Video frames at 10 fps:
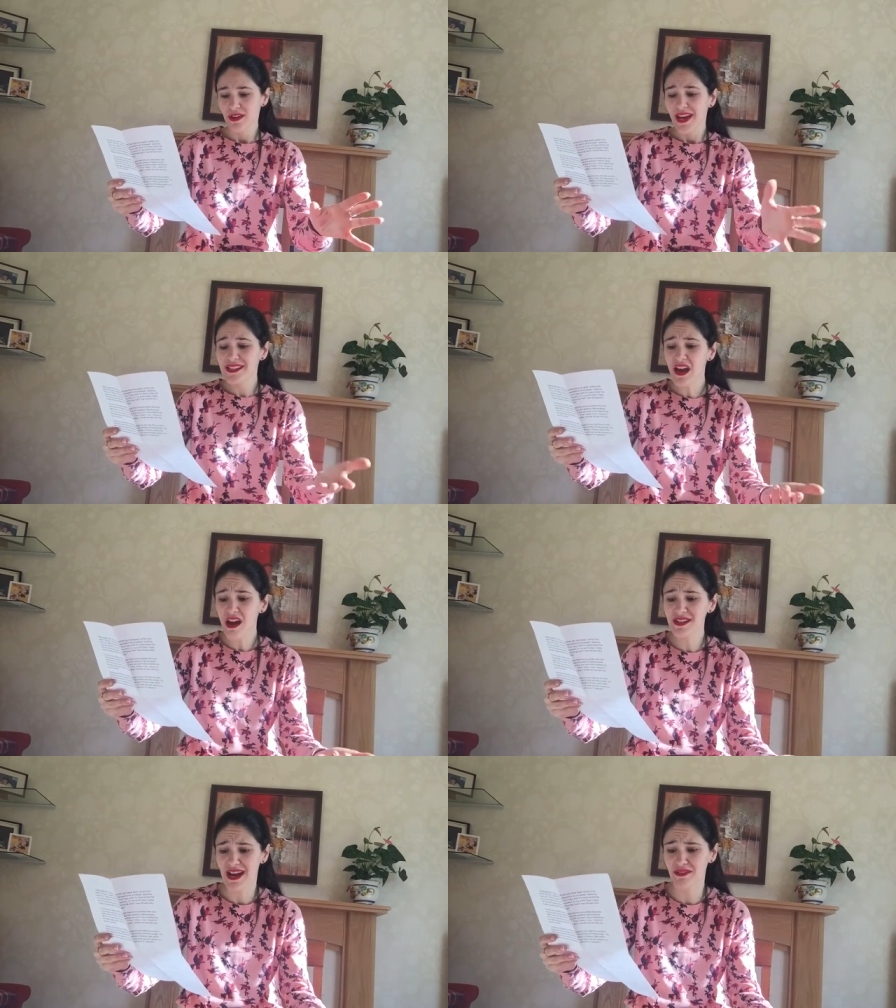It
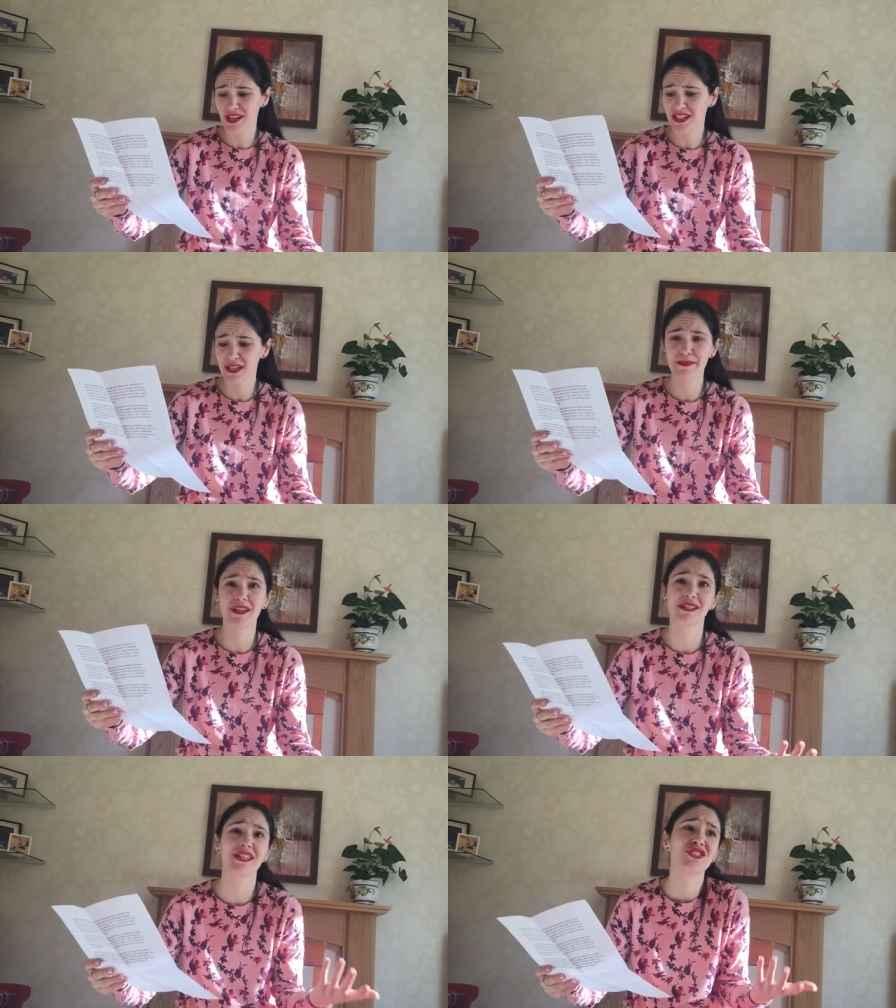turned out that
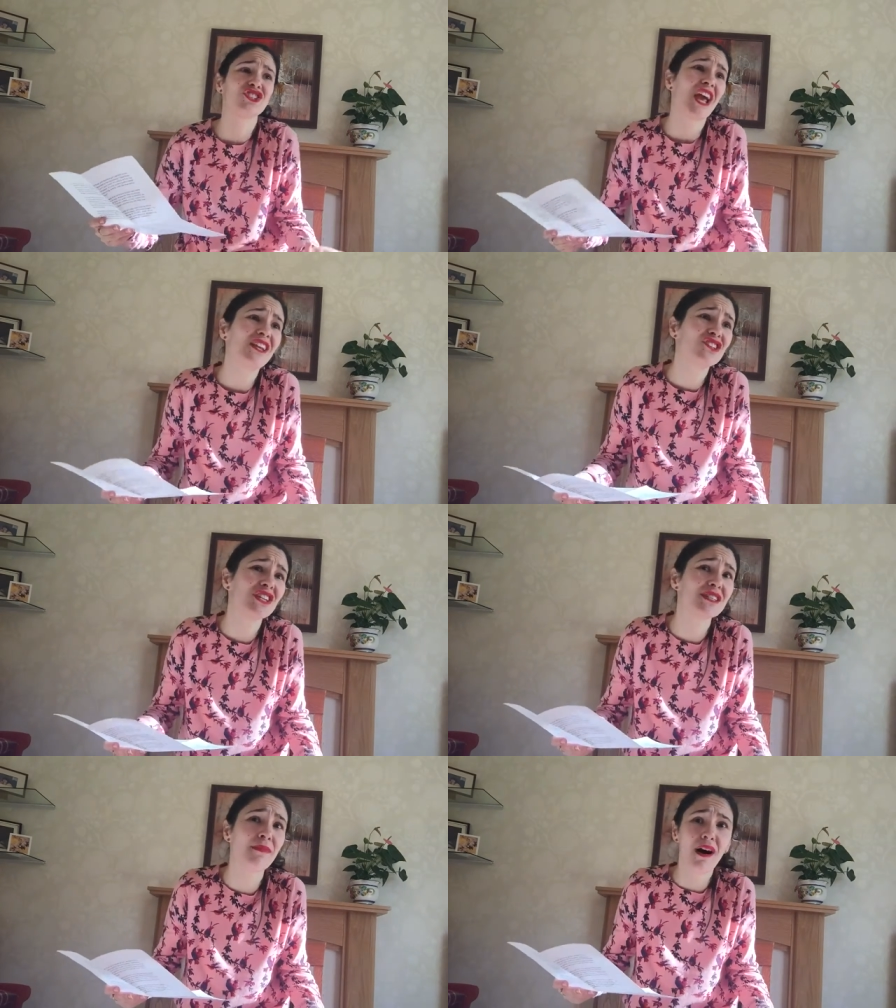Gediminas has changed
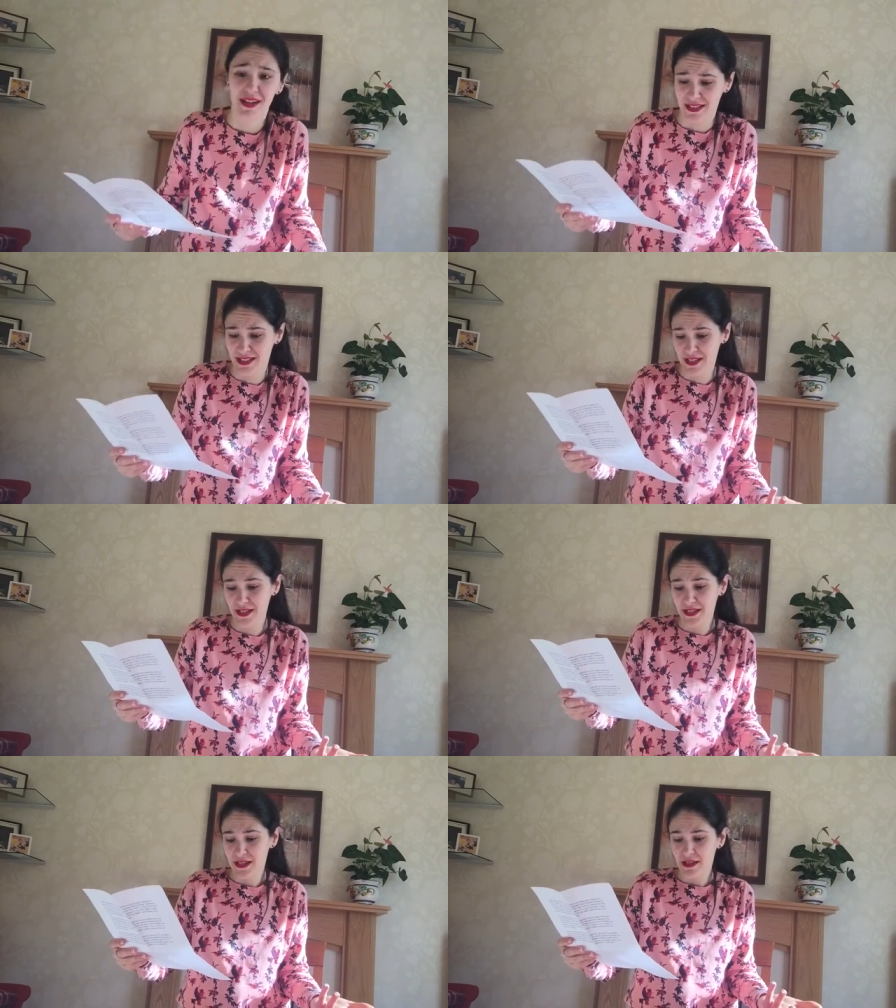his mind.
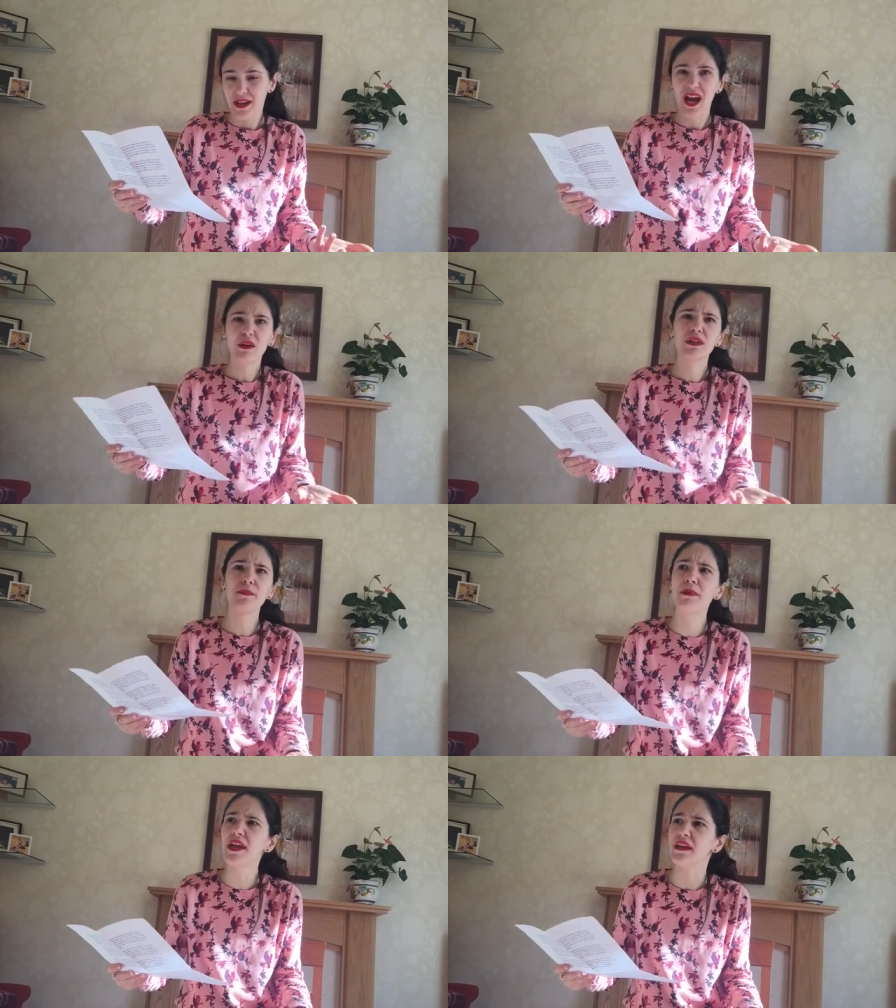How could
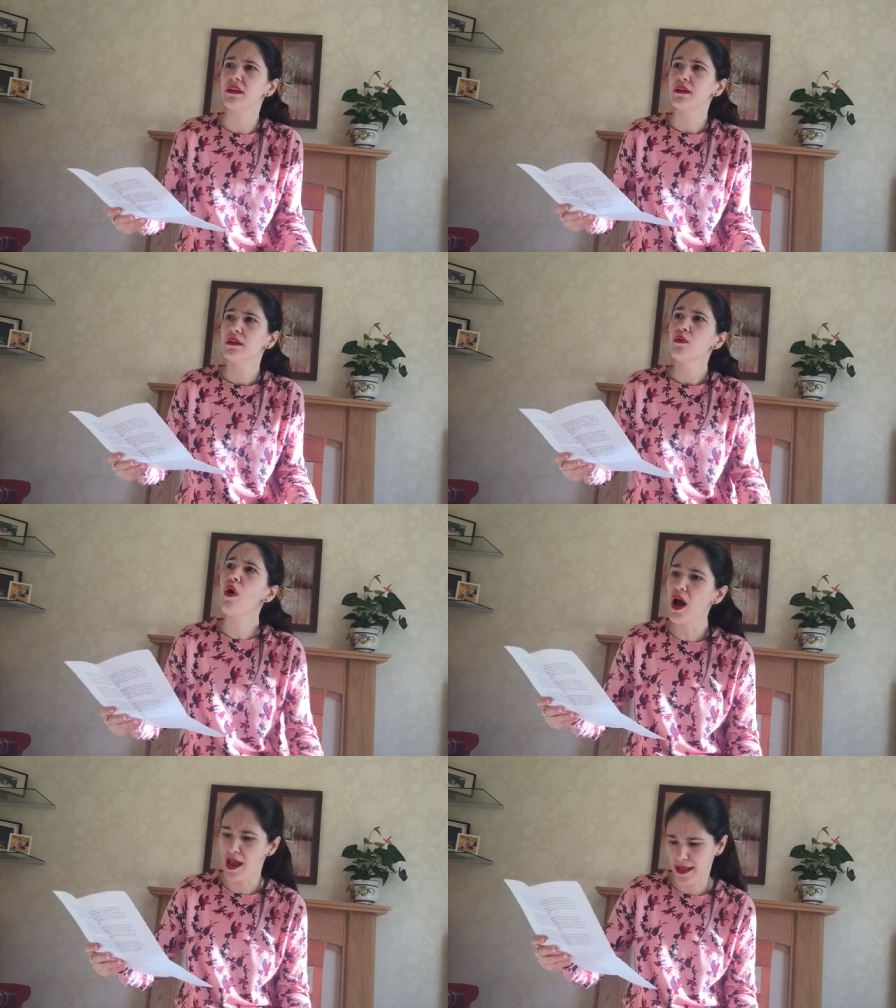it be?
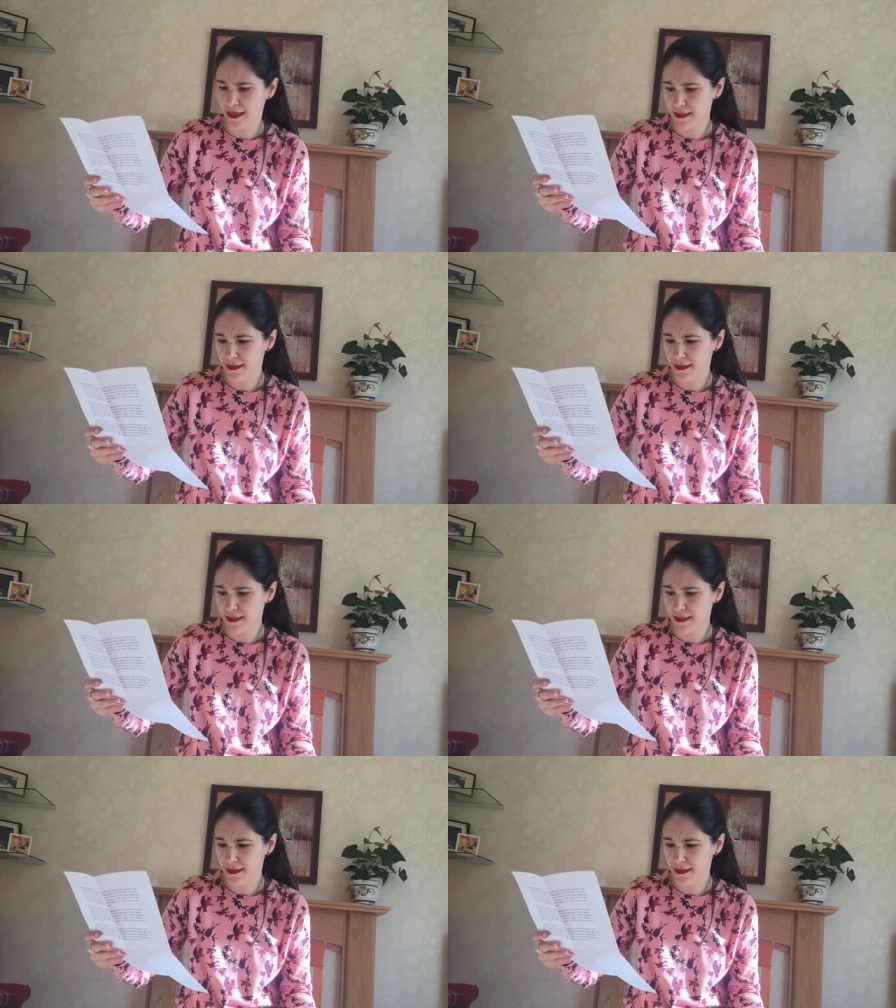Why?